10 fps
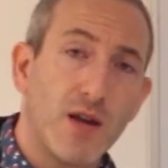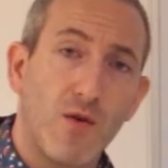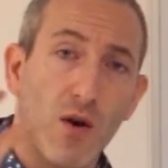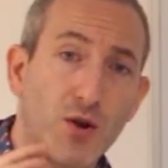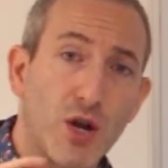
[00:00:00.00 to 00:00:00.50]

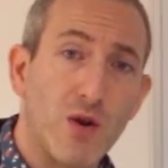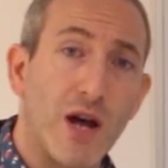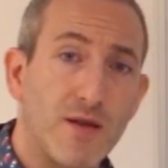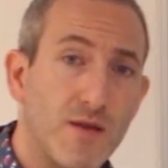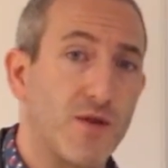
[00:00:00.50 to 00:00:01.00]
you've got 2
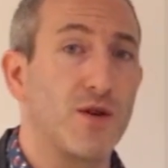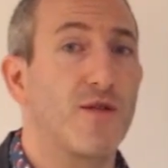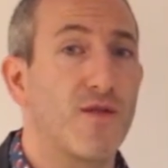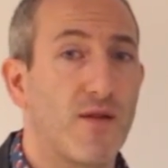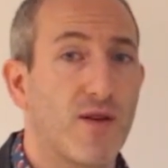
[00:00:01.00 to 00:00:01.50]
lines of
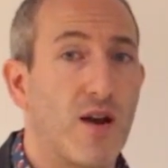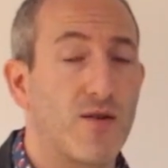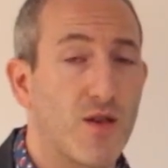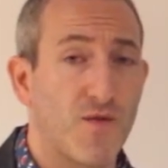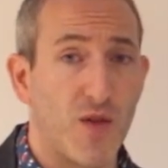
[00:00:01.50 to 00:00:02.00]
35
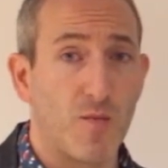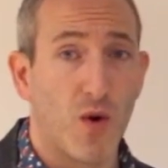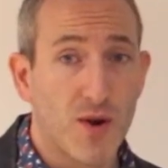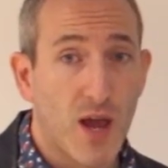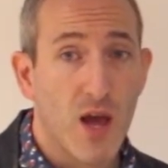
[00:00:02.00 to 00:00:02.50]
characters for the
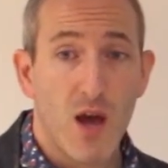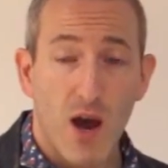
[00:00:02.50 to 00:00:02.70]
body,